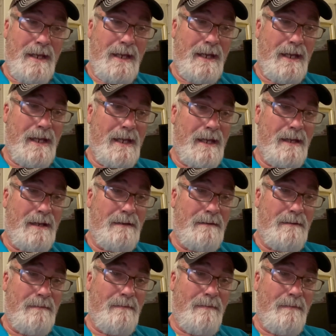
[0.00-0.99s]

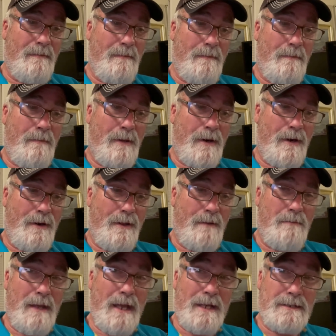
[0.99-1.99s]
And part of
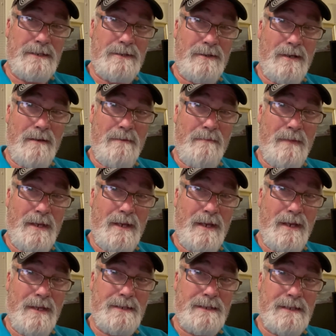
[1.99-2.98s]
the backstory,
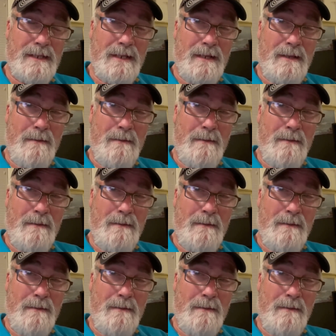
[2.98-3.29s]
because